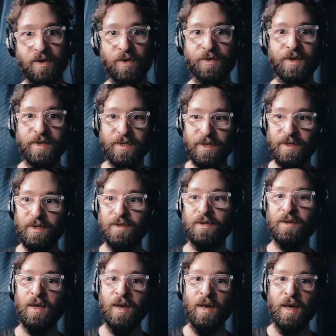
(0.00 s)
You know, this
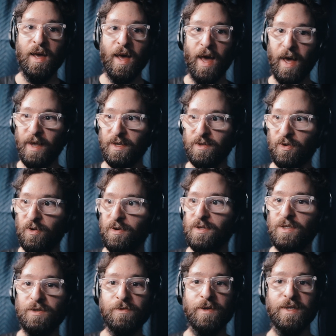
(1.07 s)
is as
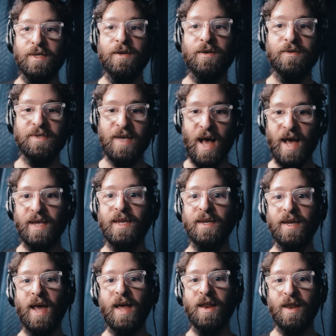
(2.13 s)
close to ideal as I
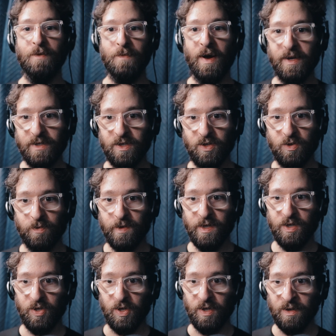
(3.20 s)
can get in my
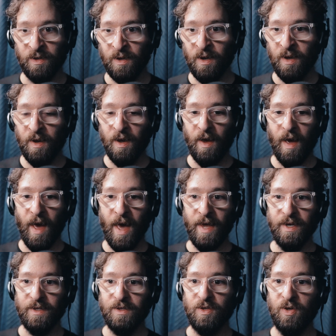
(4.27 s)
situation.
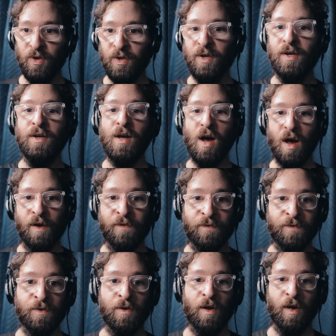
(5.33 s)
And it's good
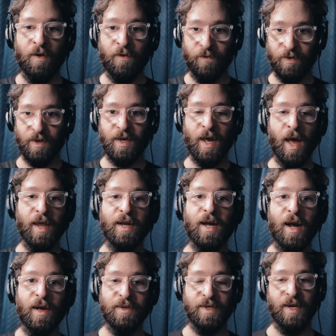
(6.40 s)
enough for the kind of
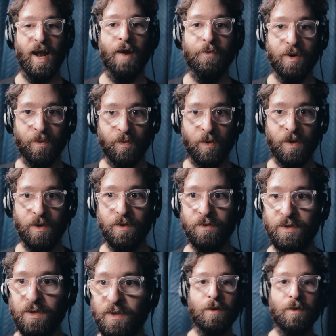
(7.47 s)
content I want to
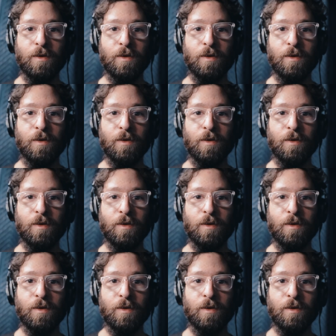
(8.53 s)
produce.